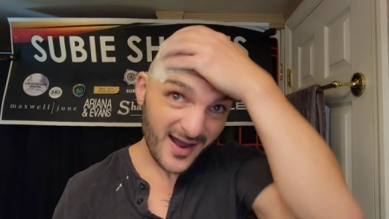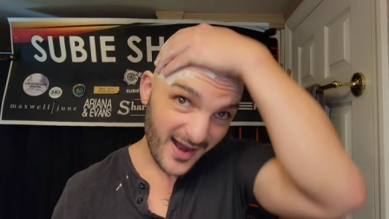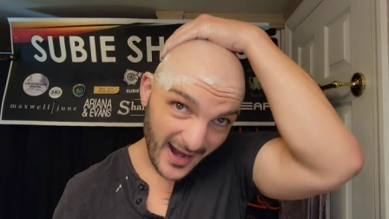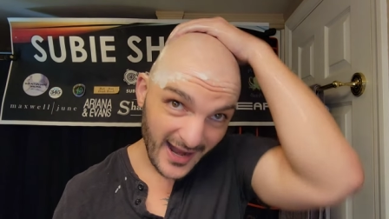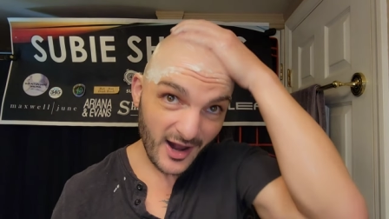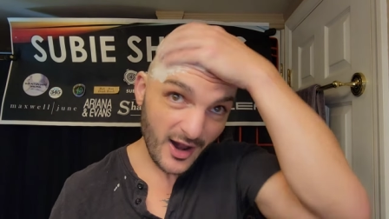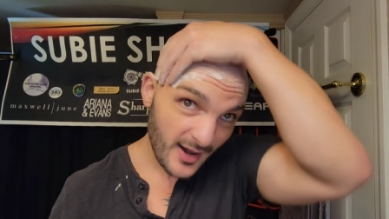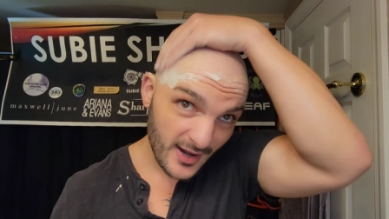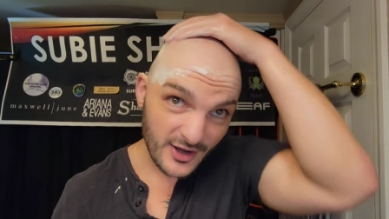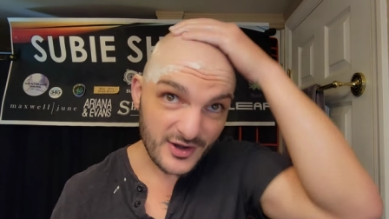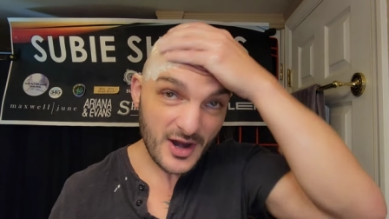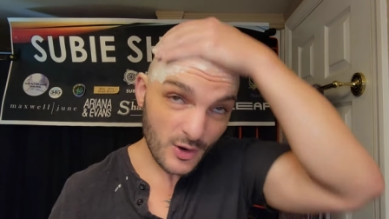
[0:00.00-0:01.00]
I, I,
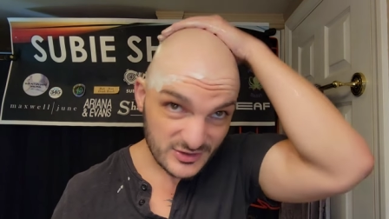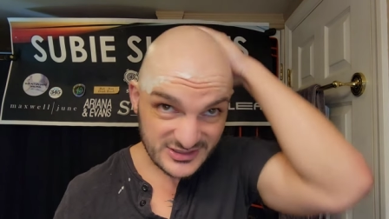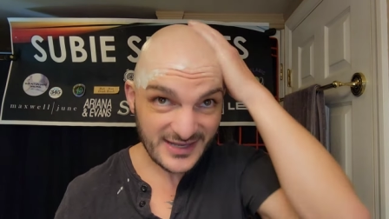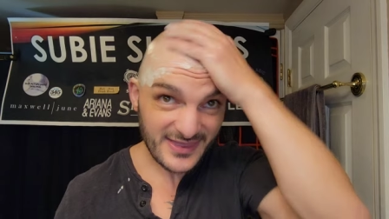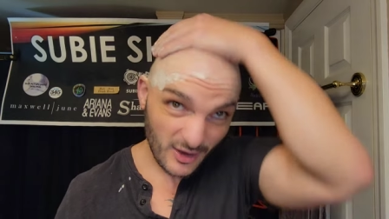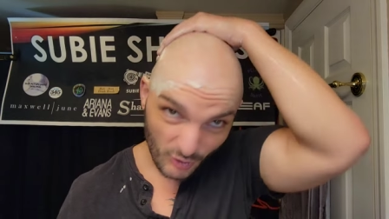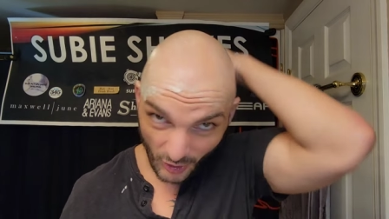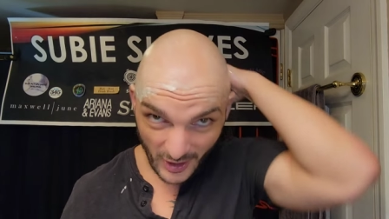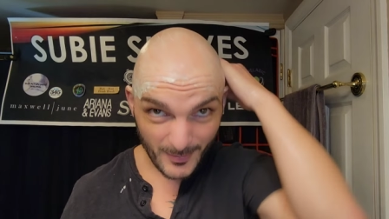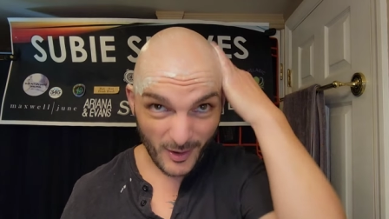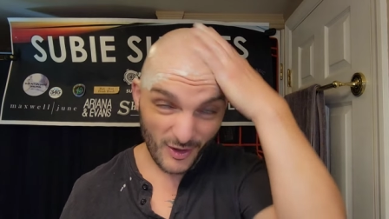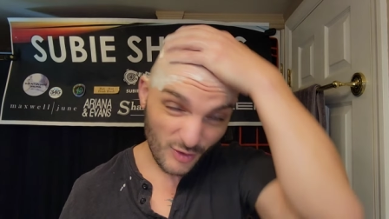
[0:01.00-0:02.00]
I don't say that a lot
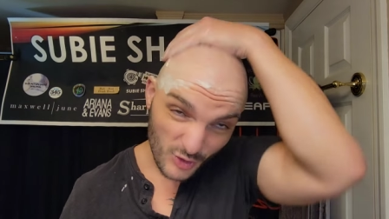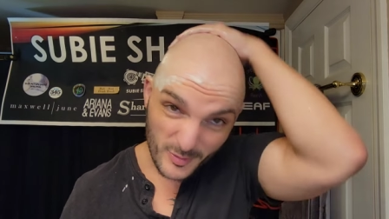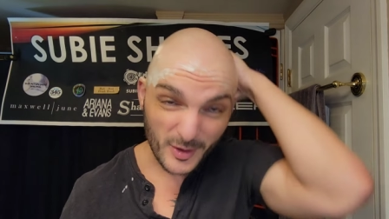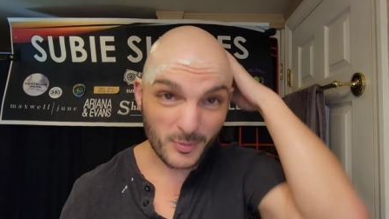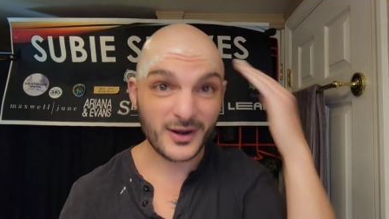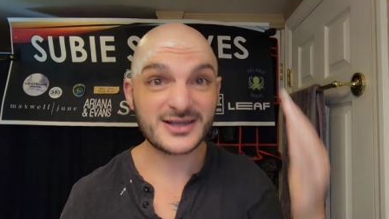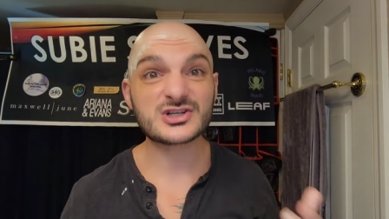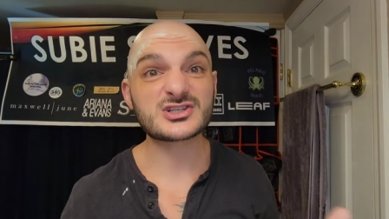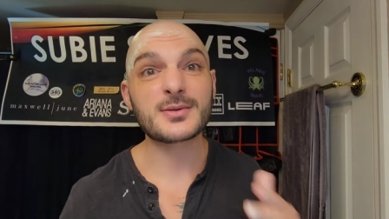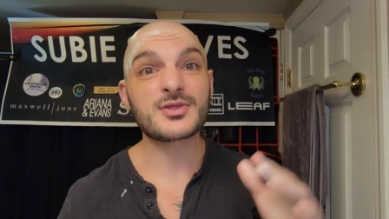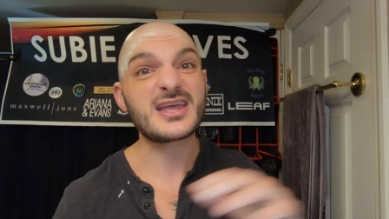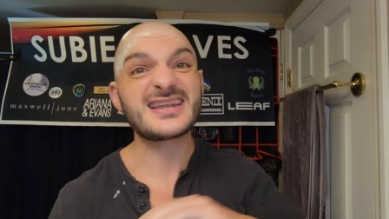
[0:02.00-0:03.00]
about aluminum razors.
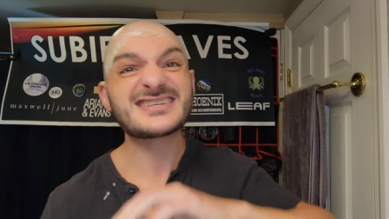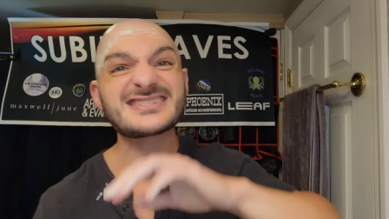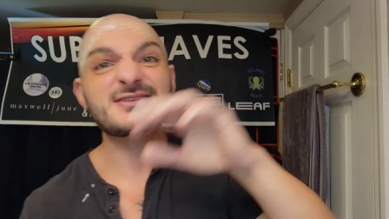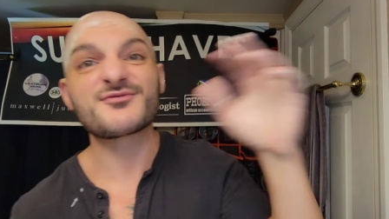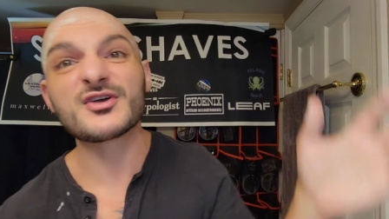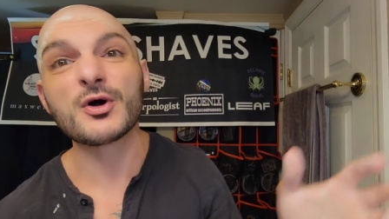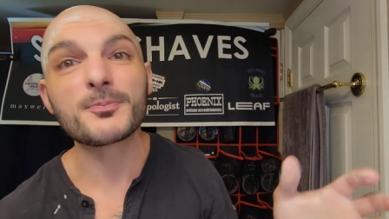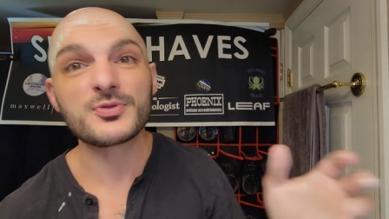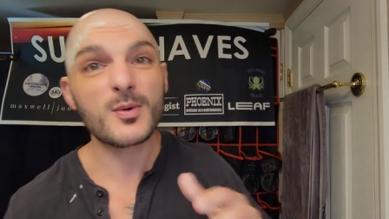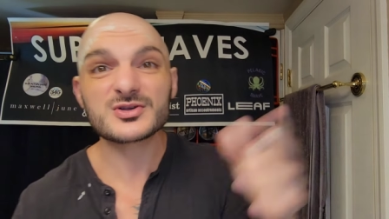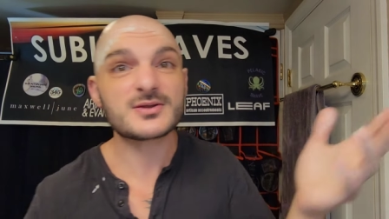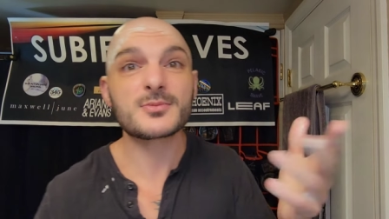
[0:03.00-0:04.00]
That it doesn't feel,
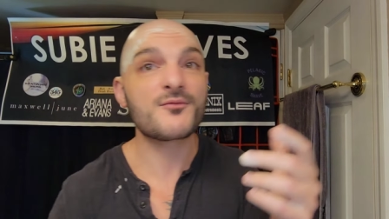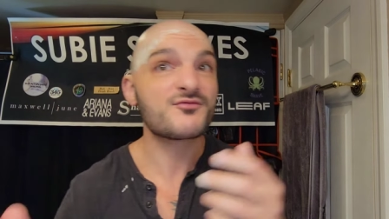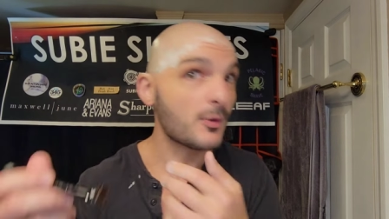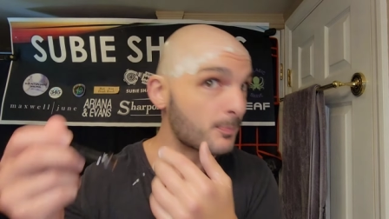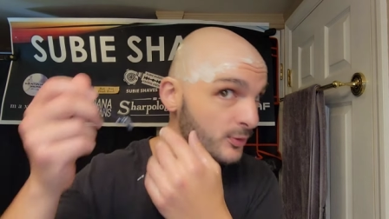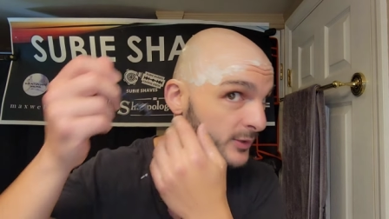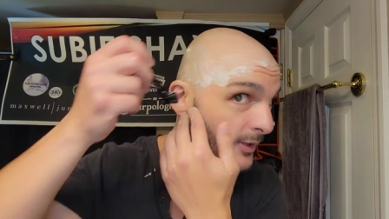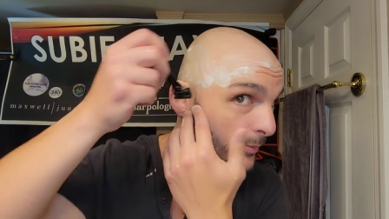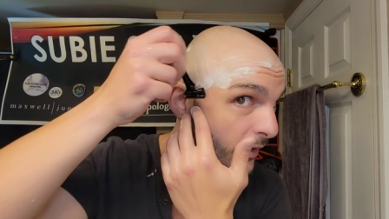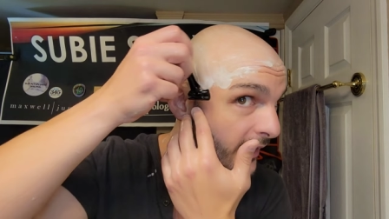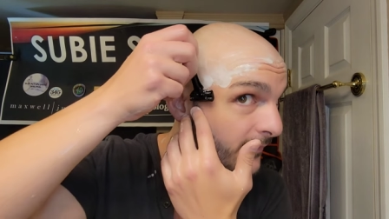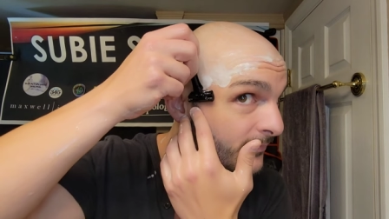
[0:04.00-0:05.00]
most of them don't feel premium,
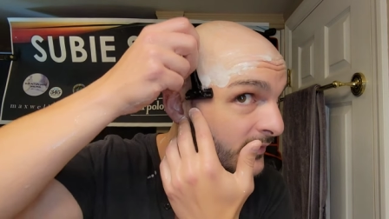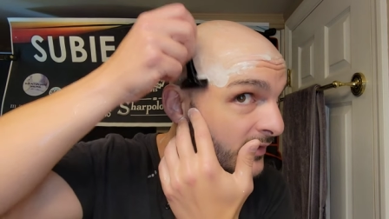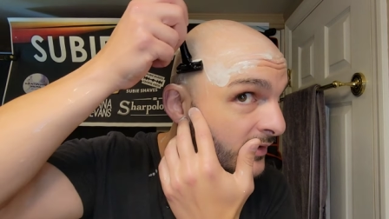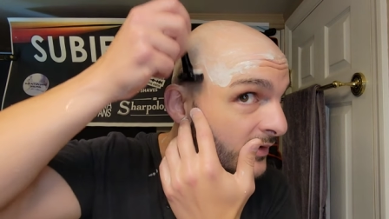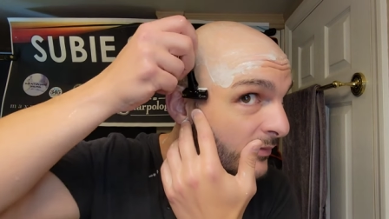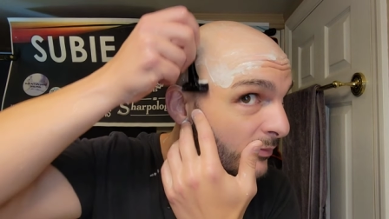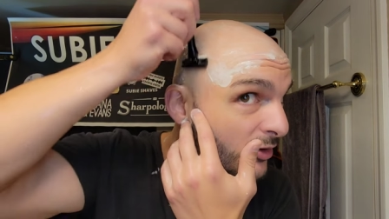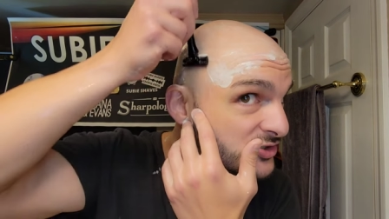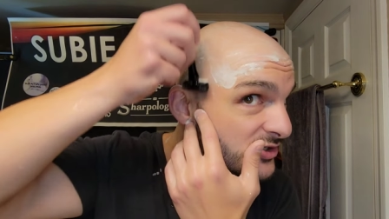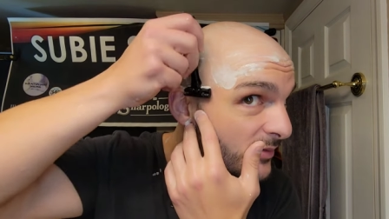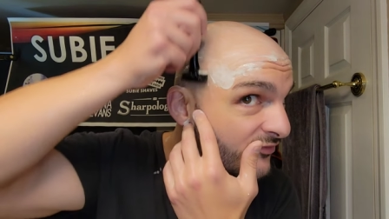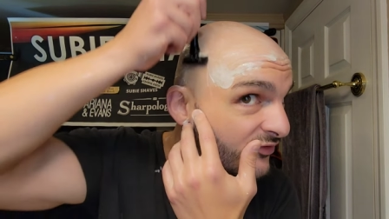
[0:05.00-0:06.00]
right?
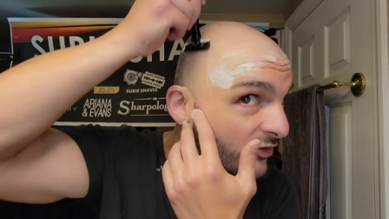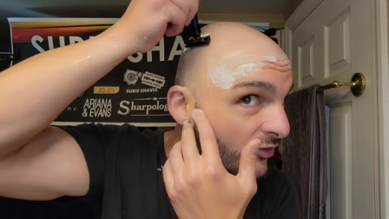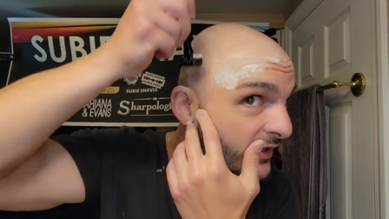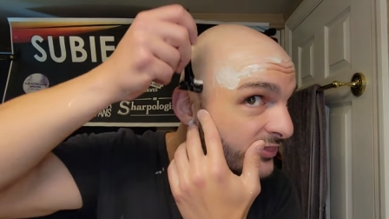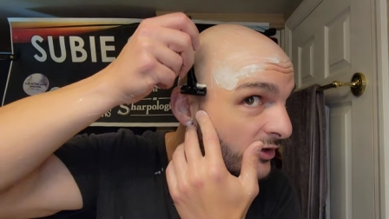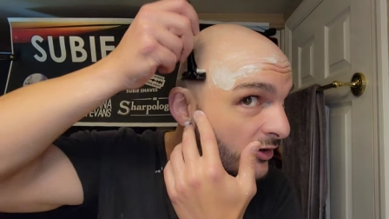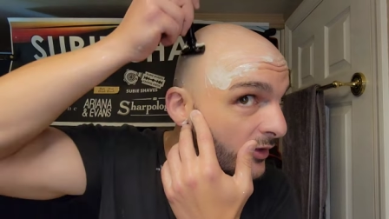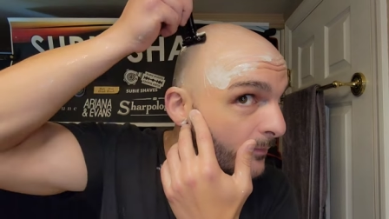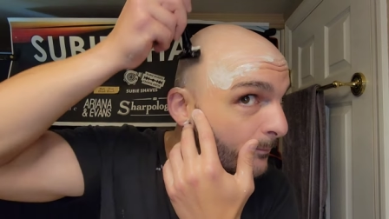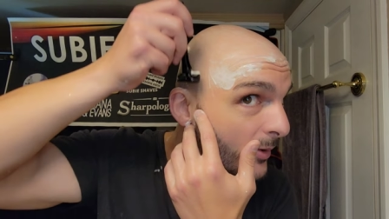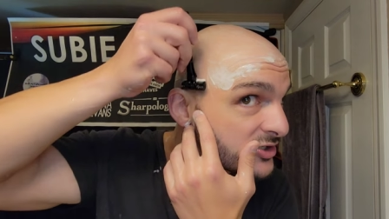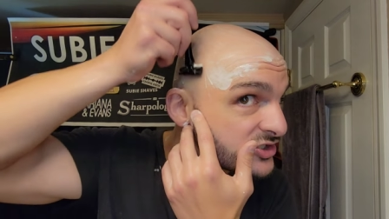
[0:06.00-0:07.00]
Most of them feel like they're the
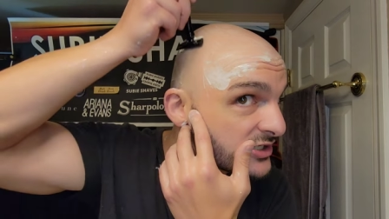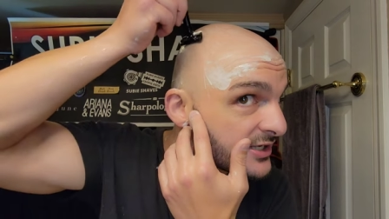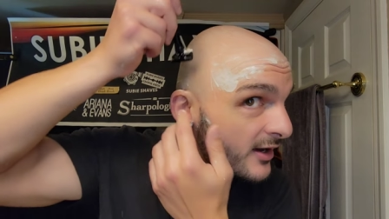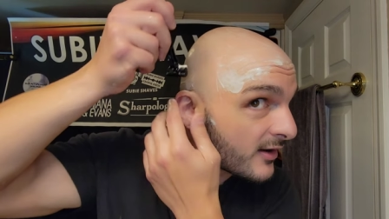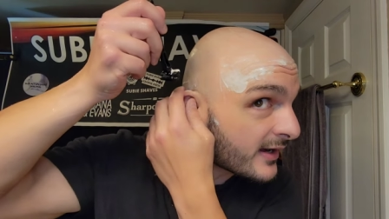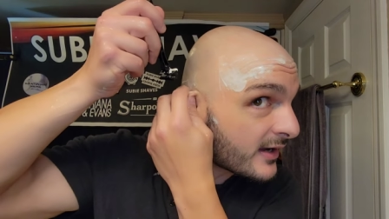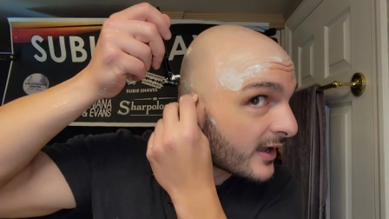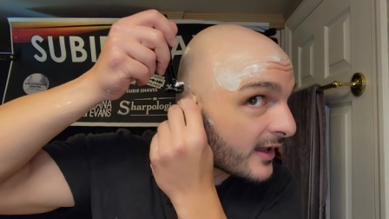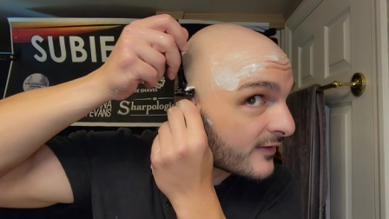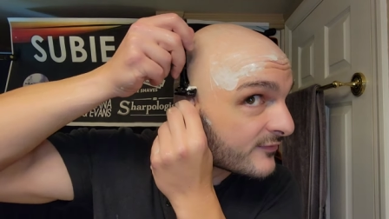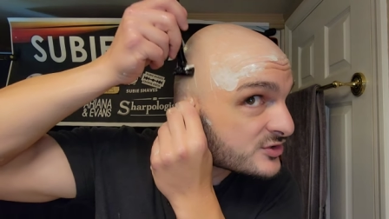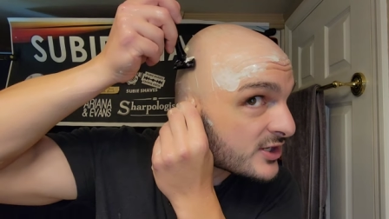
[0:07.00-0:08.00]
budgetary kind
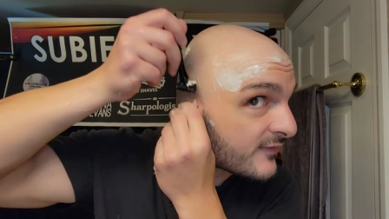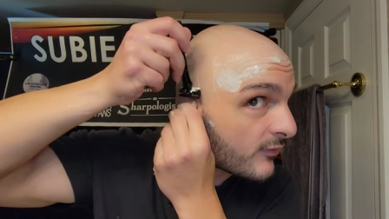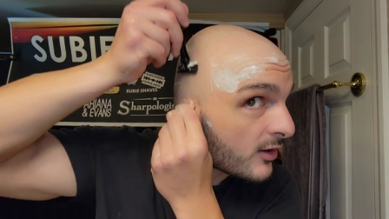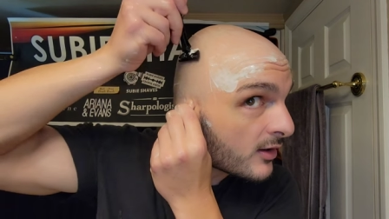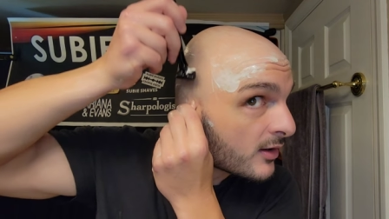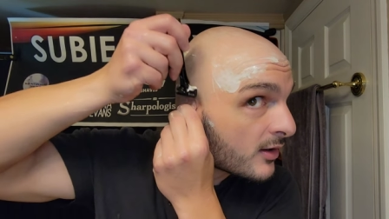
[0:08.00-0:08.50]
of shaver.